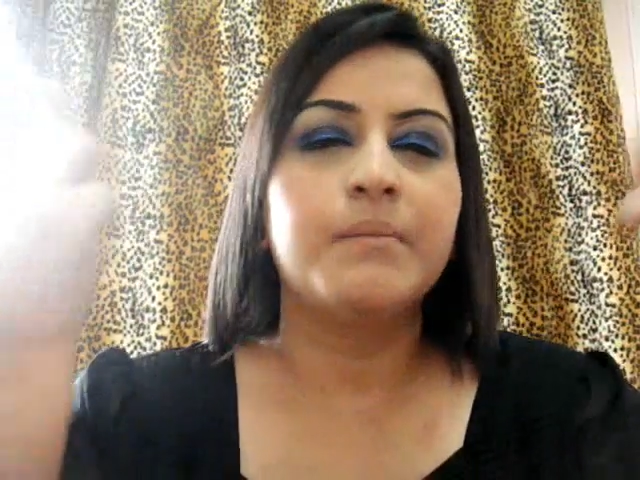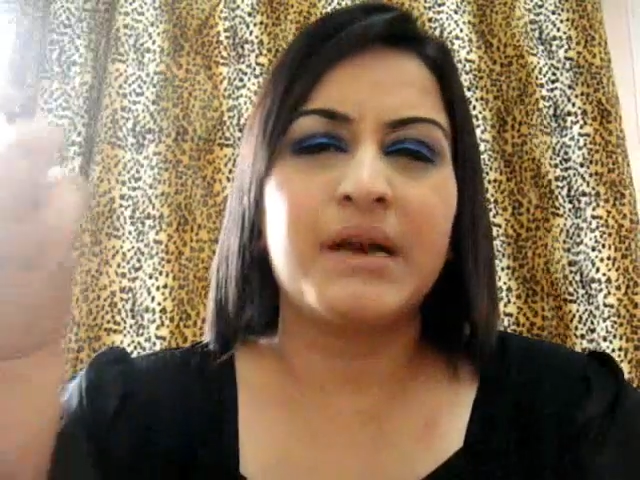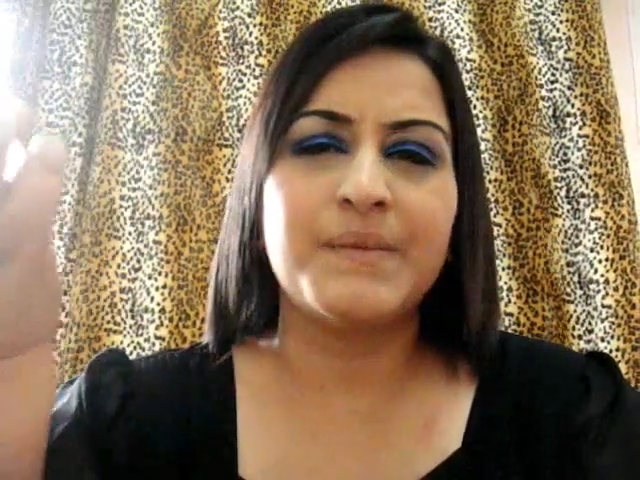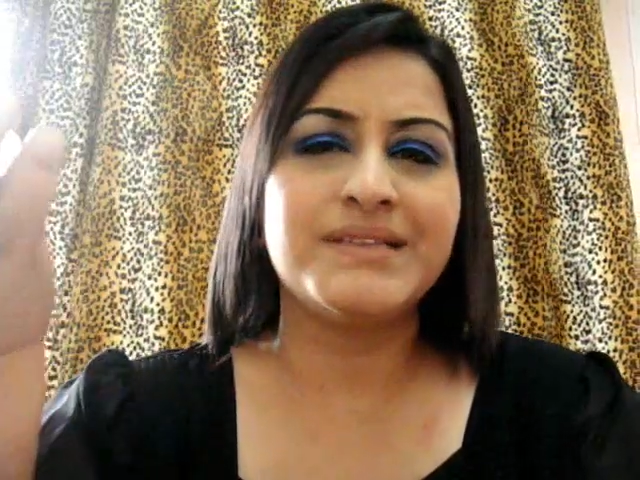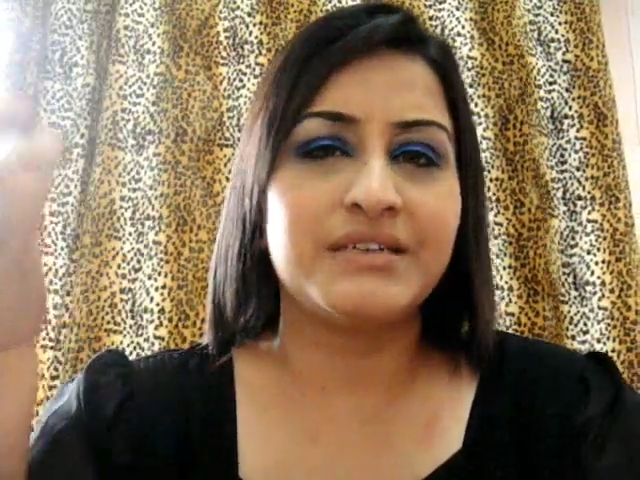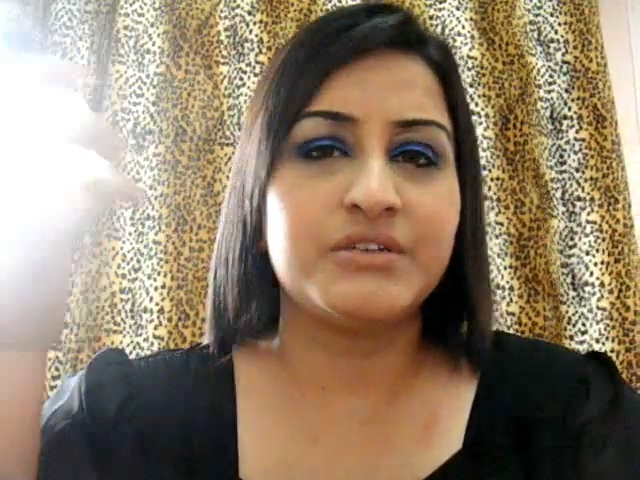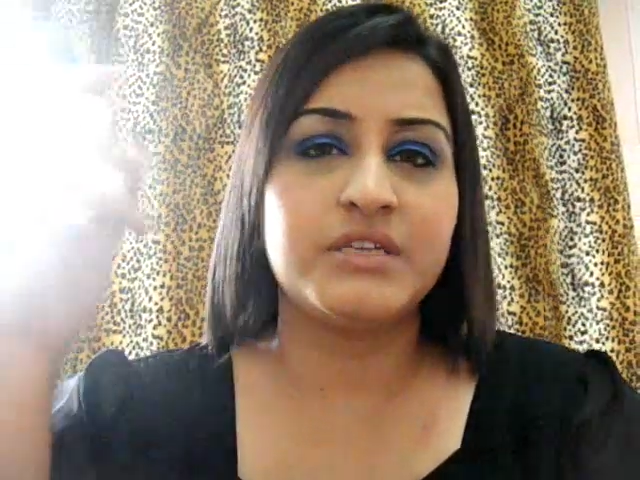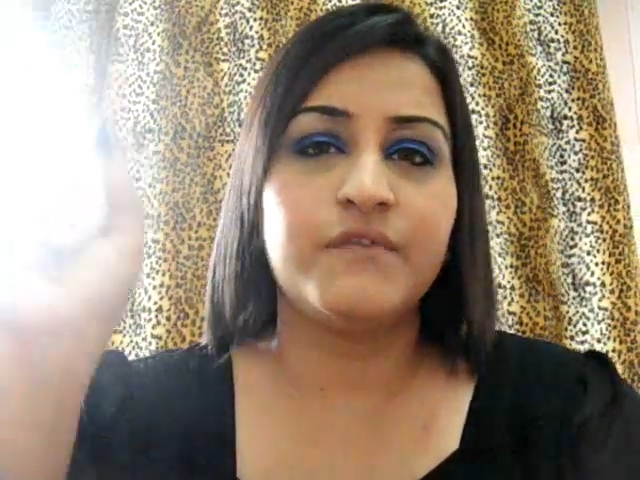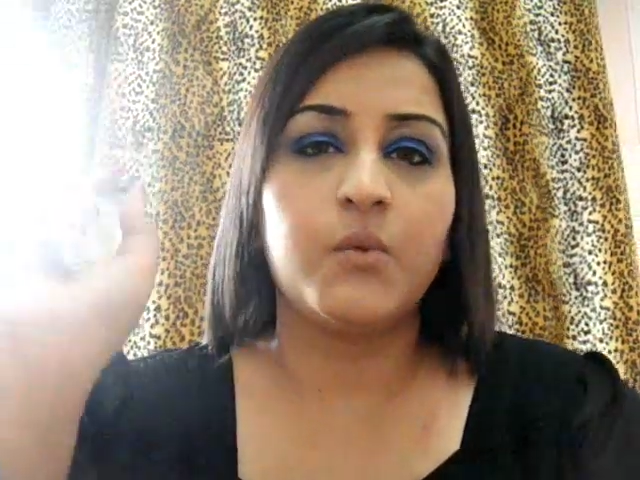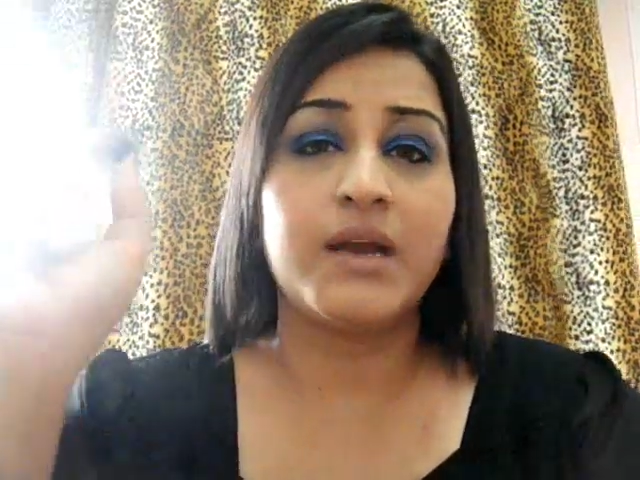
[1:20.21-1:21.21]
but I mean
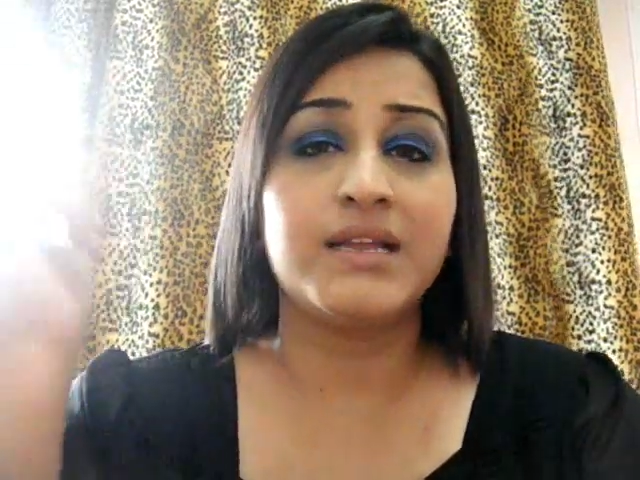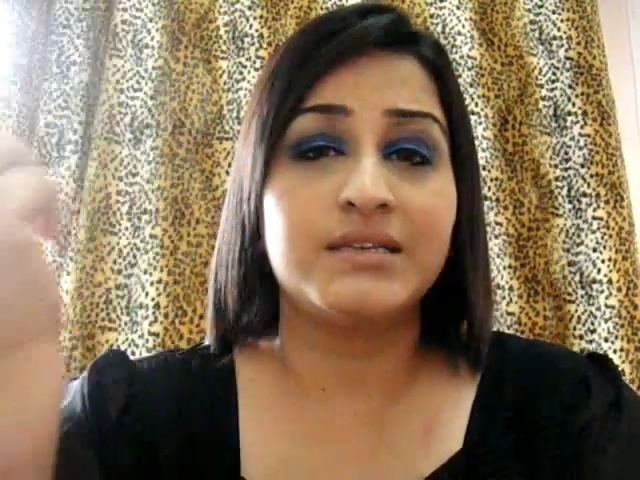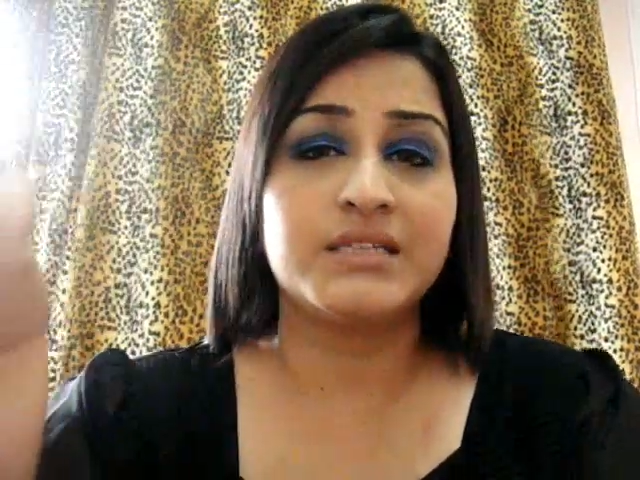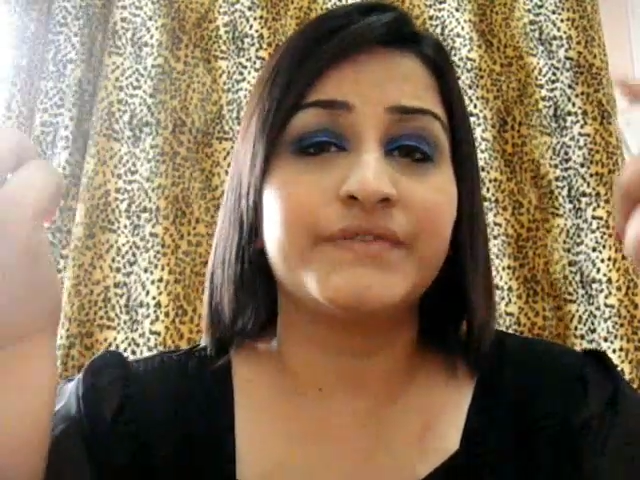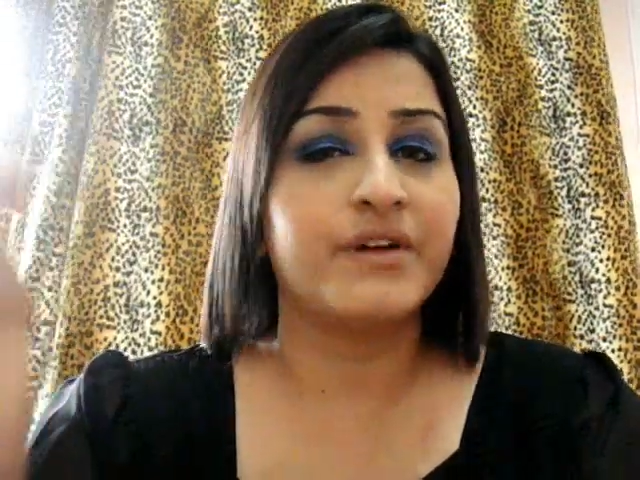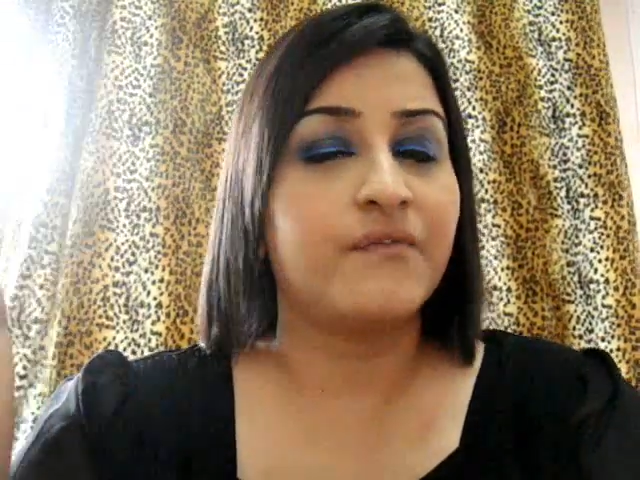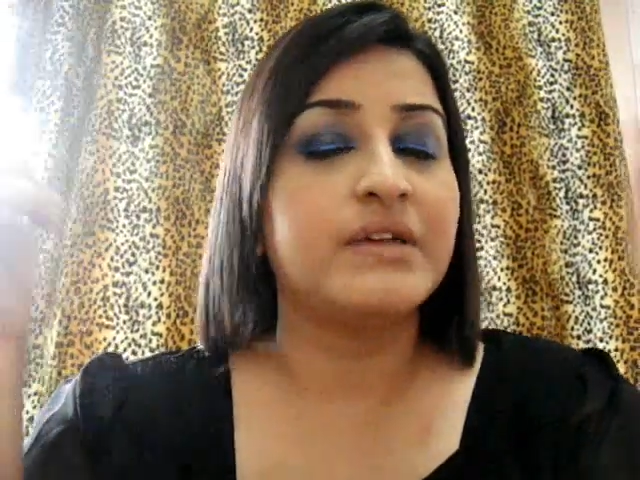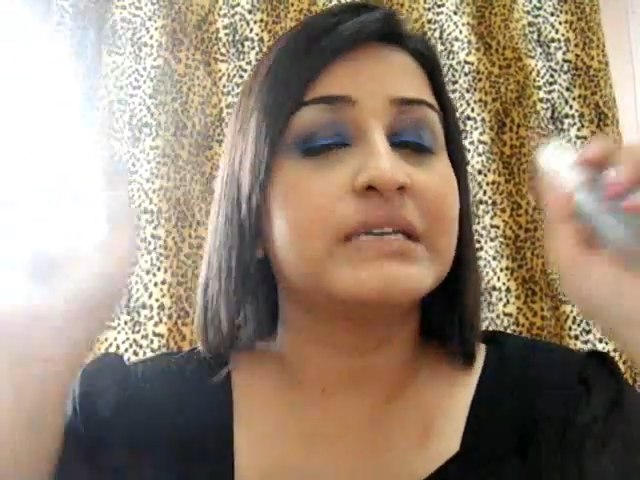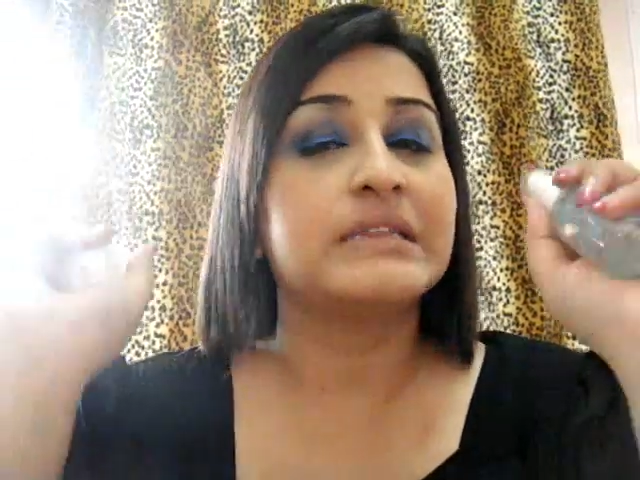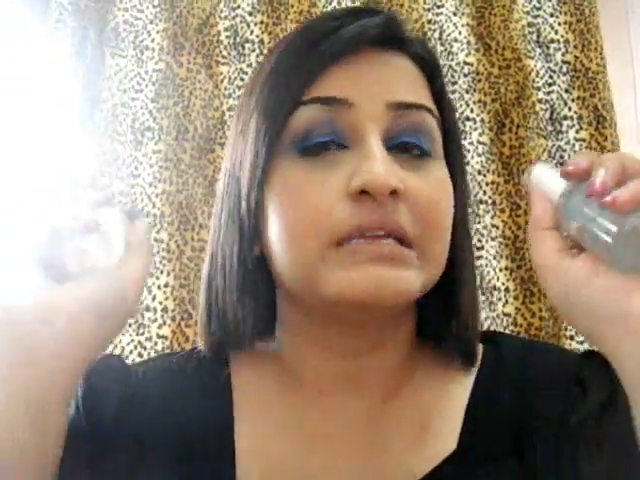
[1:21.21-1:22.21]
seriously for what it does for your
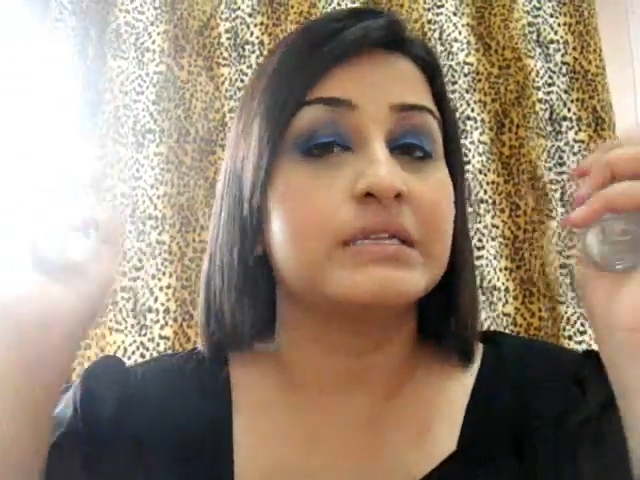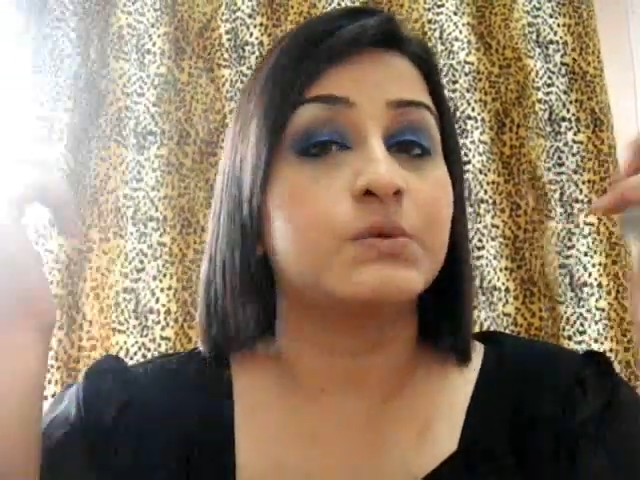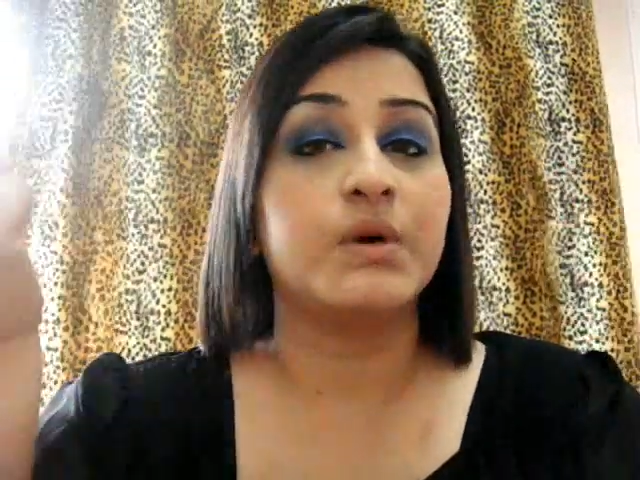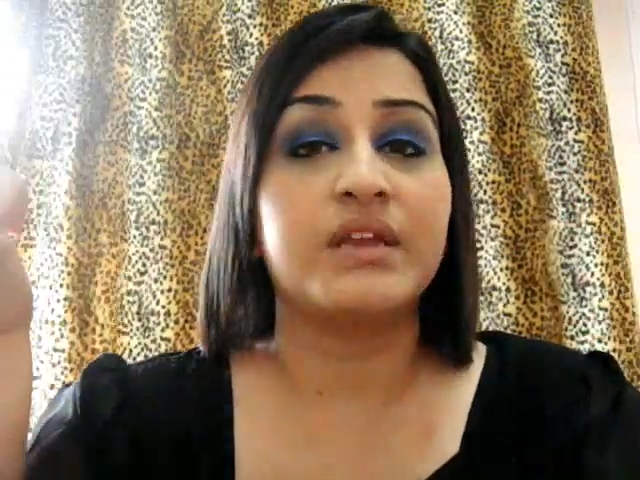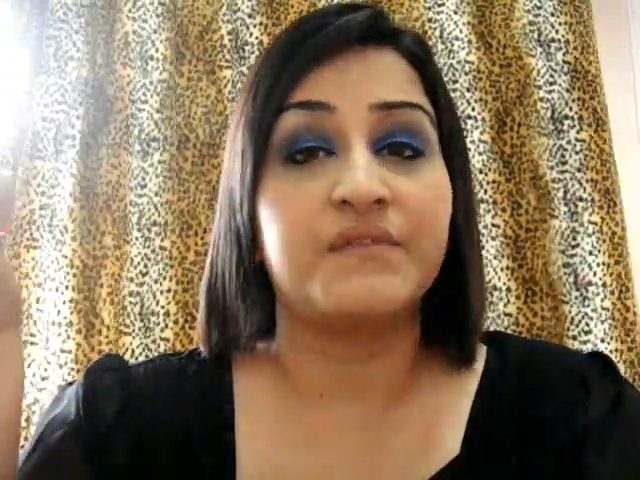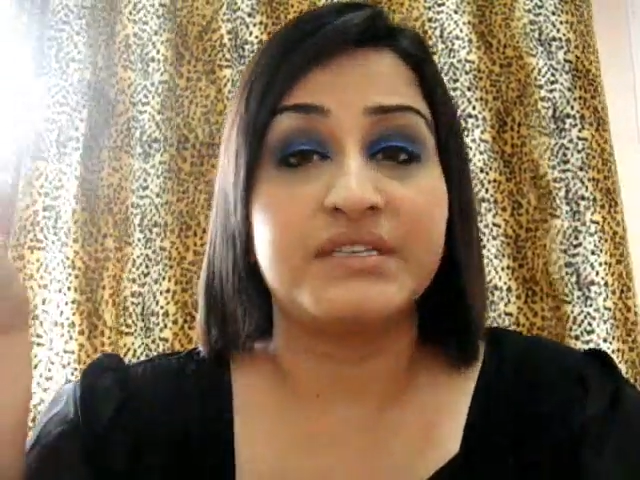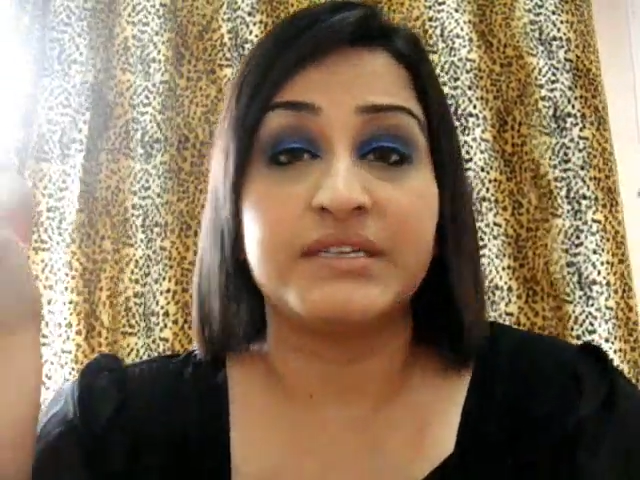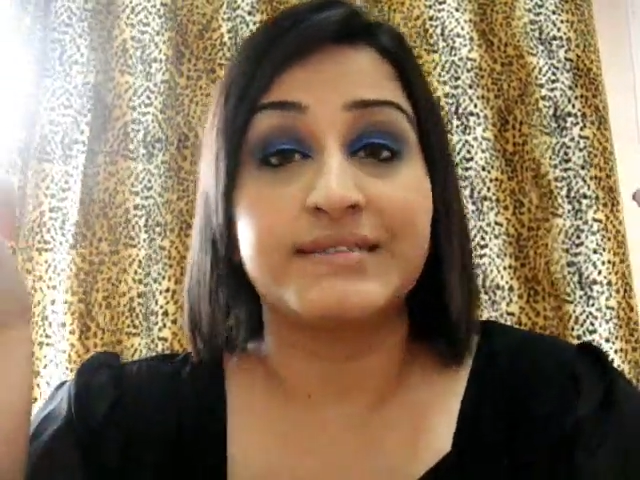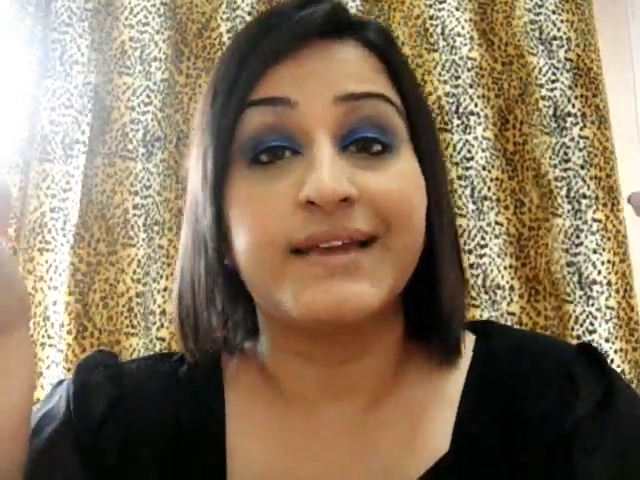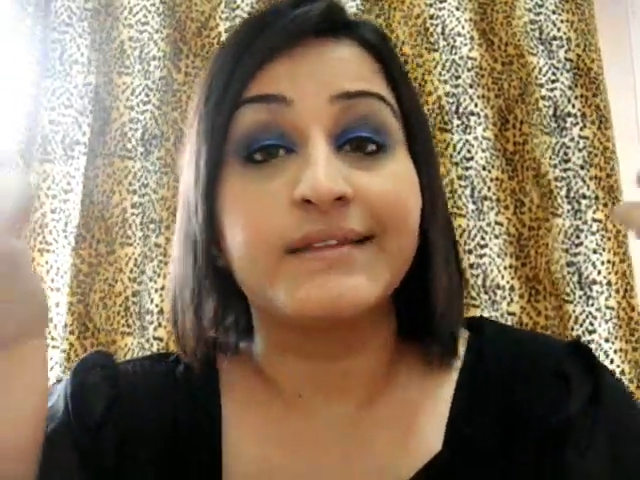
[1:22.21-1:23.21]
face I think it's worth every
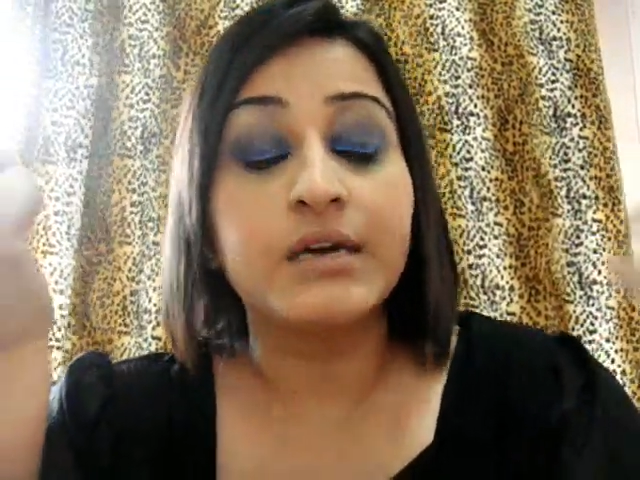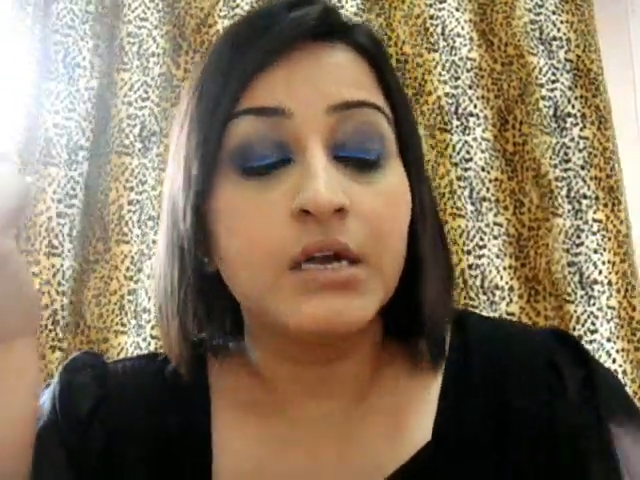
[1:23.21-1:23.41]
single cent